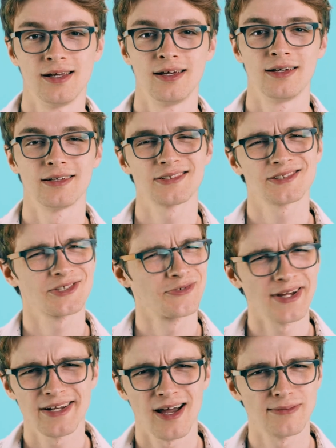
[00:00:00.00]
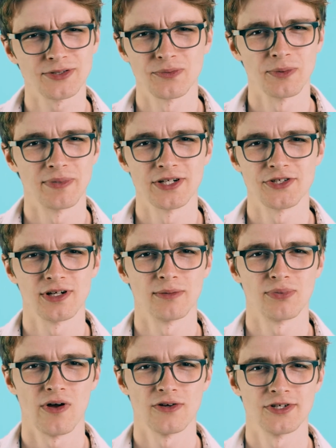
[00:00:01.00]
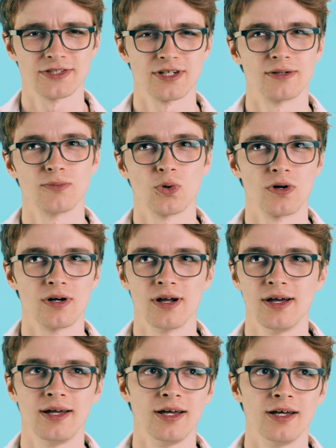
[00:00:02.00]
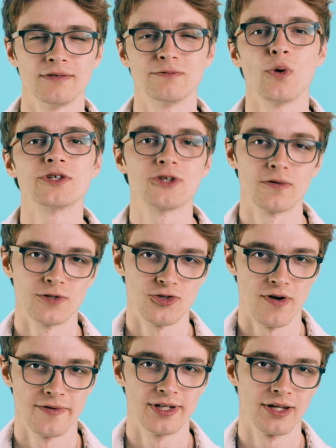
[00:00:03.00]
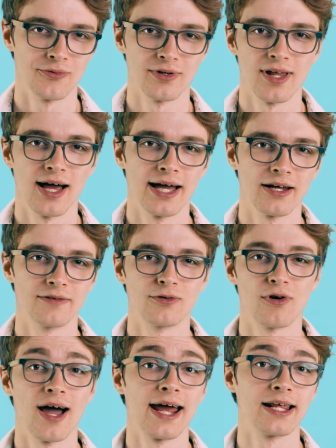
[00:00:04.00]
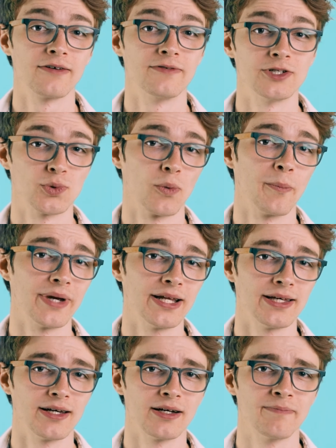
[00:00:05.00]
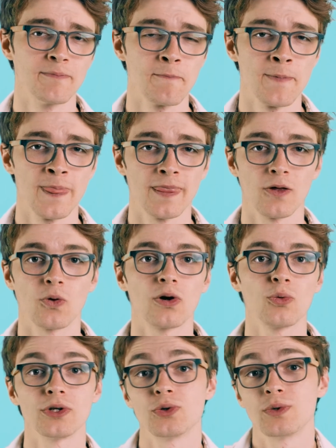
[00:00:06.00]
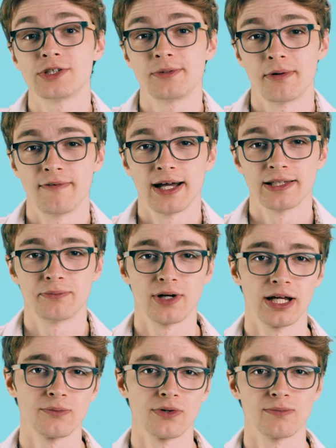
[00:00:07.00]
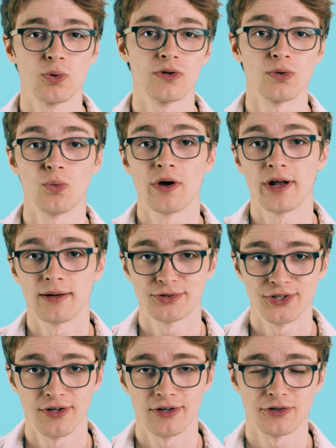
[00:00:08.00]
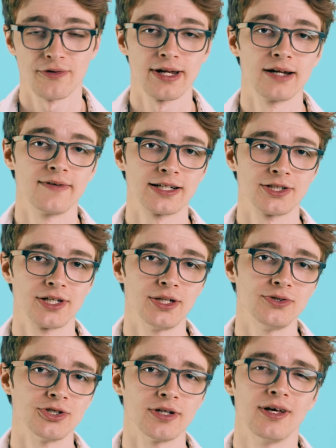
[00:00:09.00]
This is a great option when pitching on projects that are more voiceover driven and rely on a variety of visual media, or when you wish to provide the brand with more than one option on a creative execution.